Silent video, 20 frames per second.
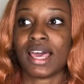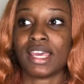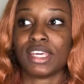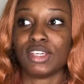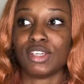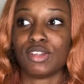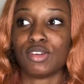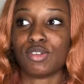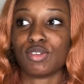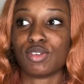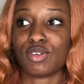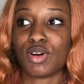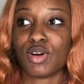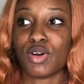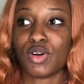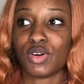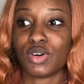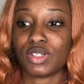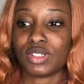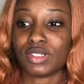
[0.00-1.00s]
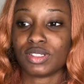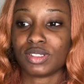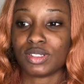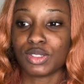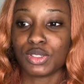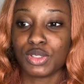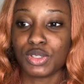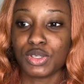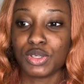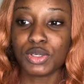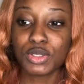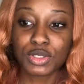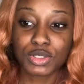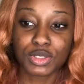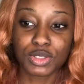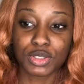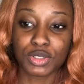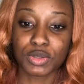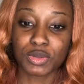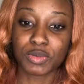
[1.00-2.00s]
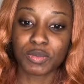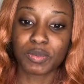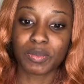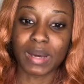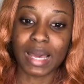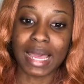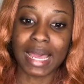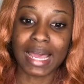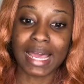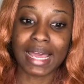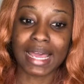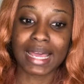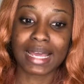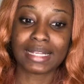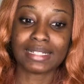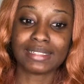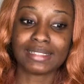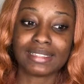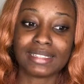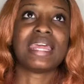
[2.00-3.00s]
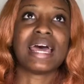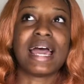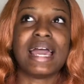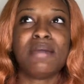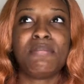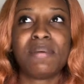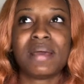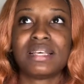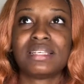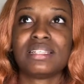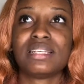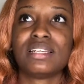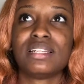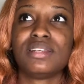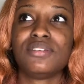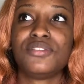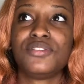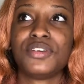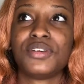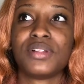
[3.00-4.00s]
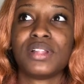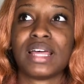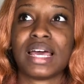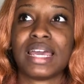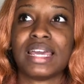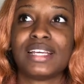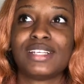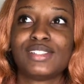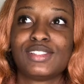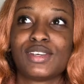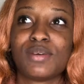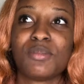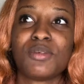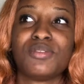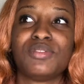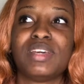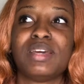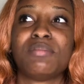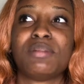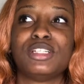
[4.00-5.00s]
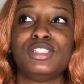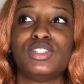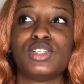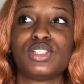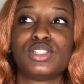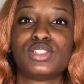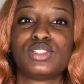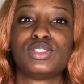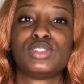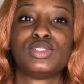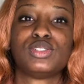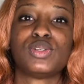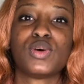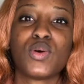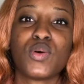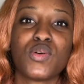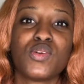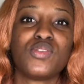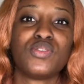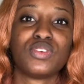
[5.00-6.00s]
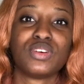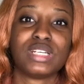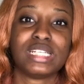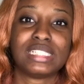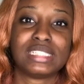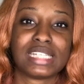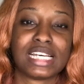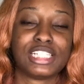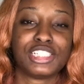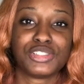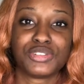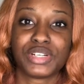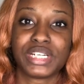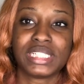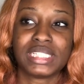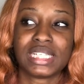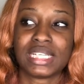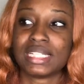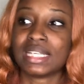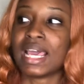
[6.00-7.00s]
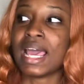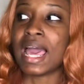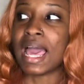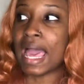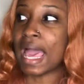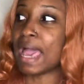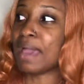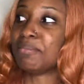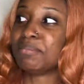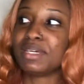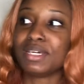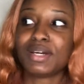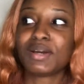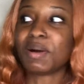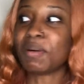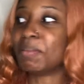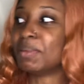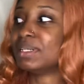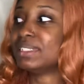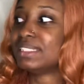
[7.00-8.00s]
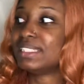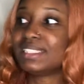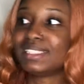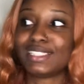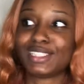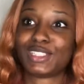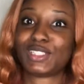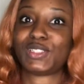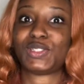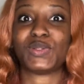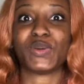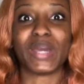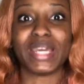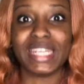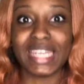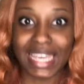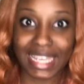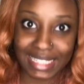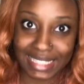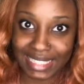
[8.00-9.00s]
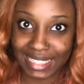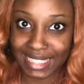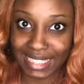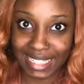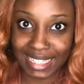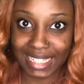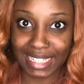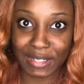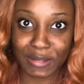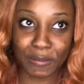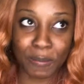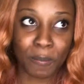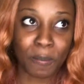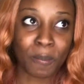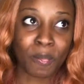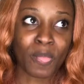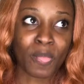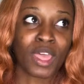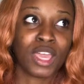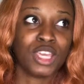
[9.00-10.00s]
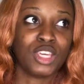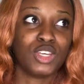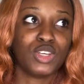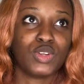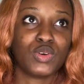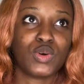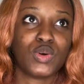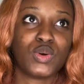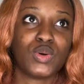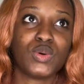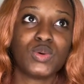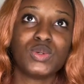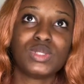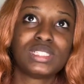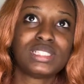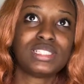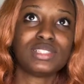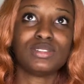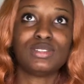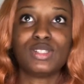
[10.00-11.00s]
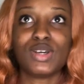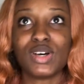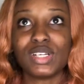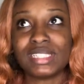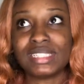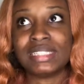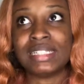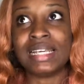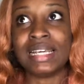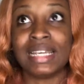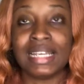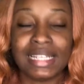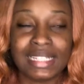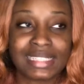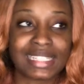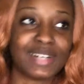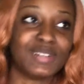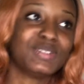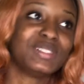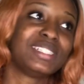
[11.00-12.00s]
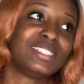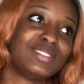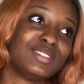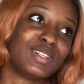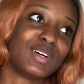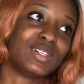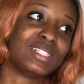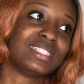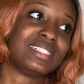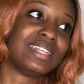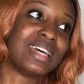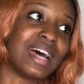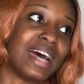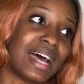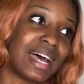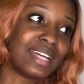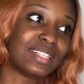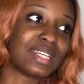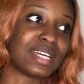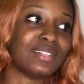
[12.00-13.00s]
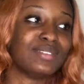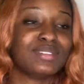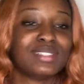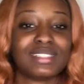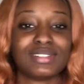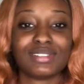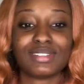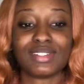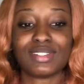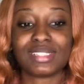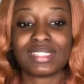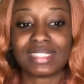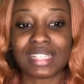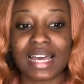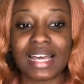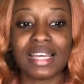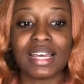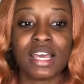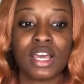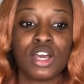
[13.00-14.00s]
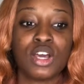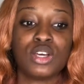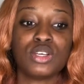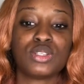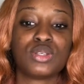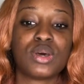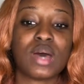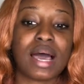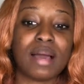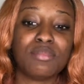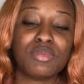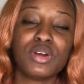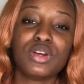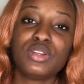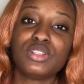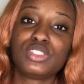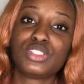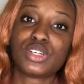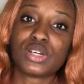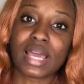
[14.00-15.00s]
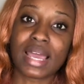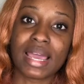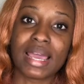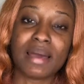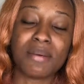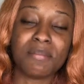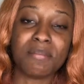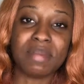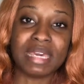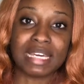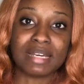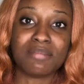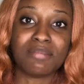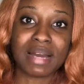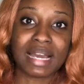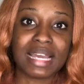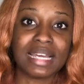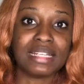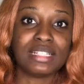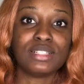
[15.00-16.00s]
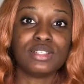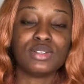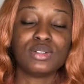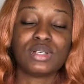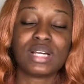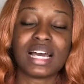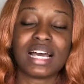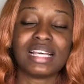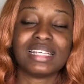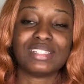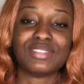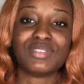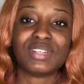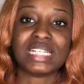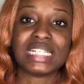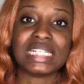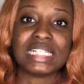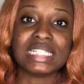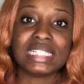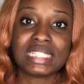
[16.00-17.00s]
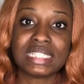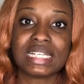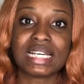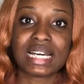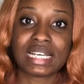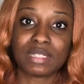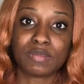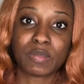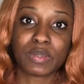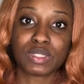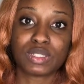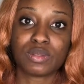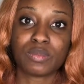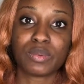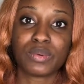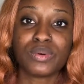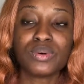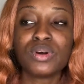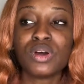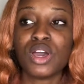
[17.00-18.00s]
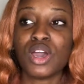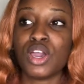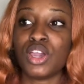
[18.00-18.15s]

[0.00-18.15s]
on YouTube, and I personally feel like some of them are just so over exaggerated. I mean, come on, this is 2018. Who still does this and who still does that and who still does that. So I'm going to try and make mine look as realistic as possible.